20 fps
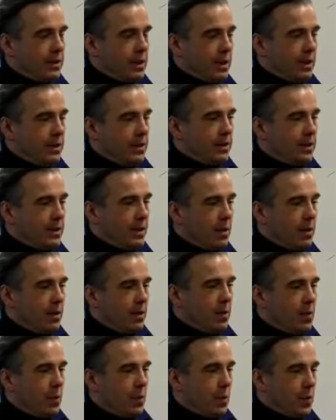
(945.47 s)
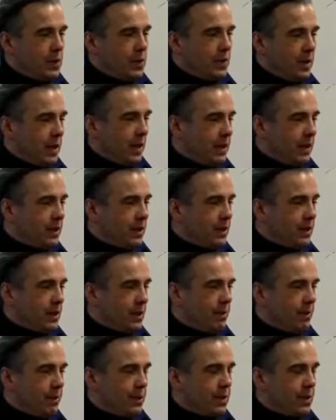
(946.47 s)
exercise now with
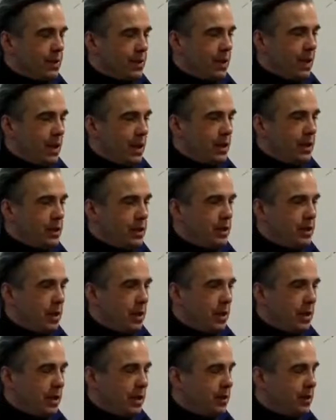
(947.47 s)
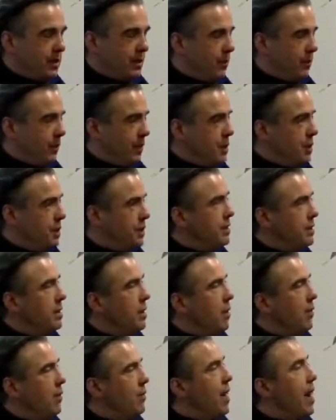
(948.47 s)
his presentation and his
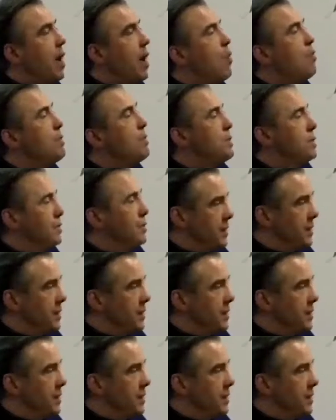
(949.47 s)
vision of how